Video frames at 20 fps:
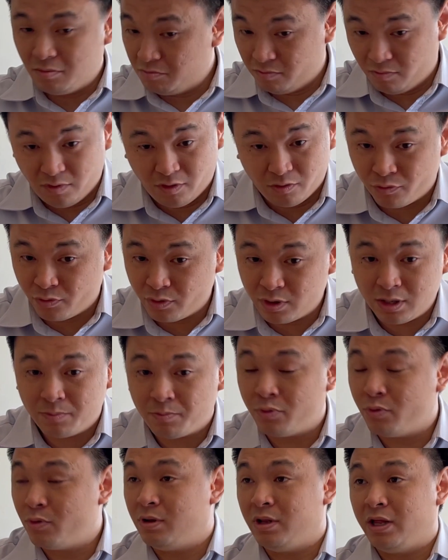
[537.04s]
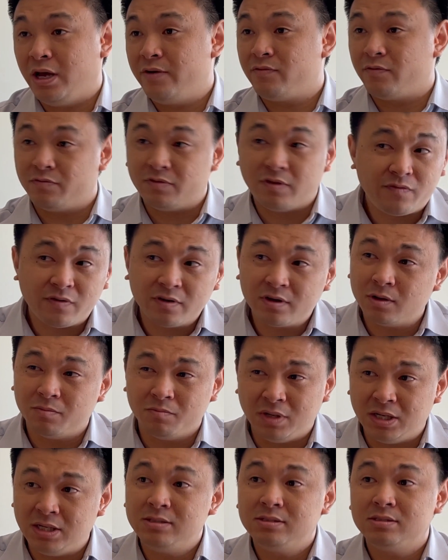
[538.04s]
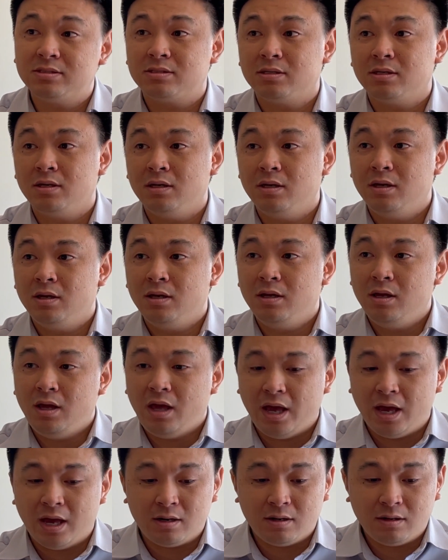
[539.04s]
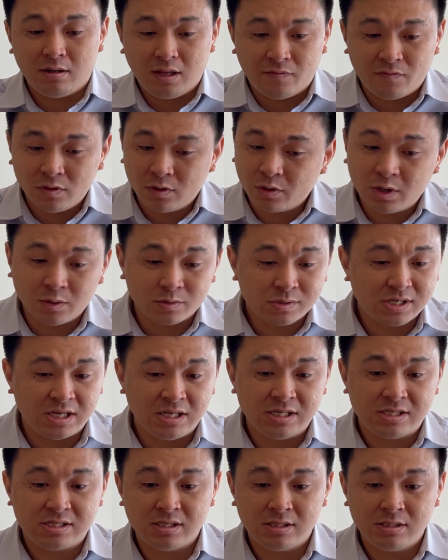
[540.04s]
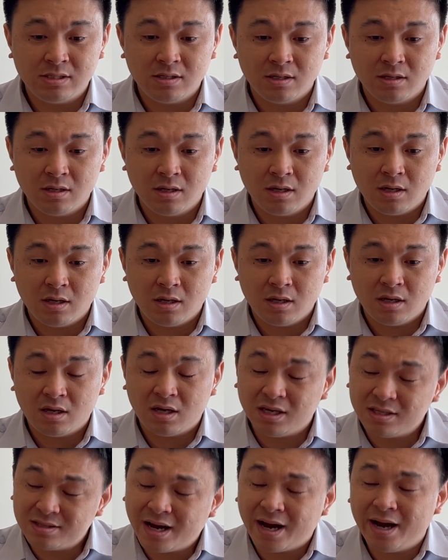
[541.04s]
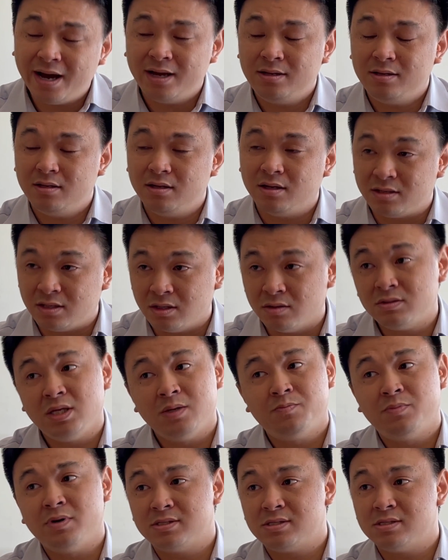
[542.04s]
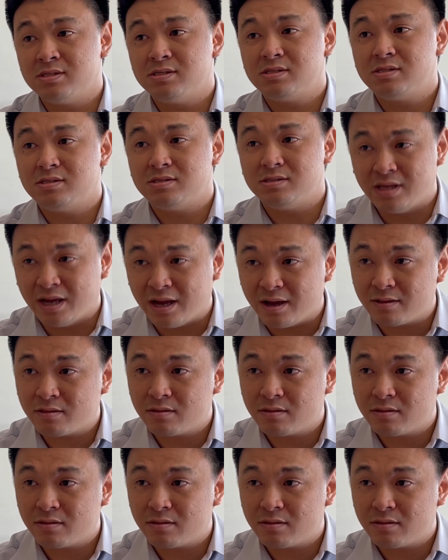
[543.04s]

a really poor life of difficult means. And even though he was innocent, he died a guilty person's death.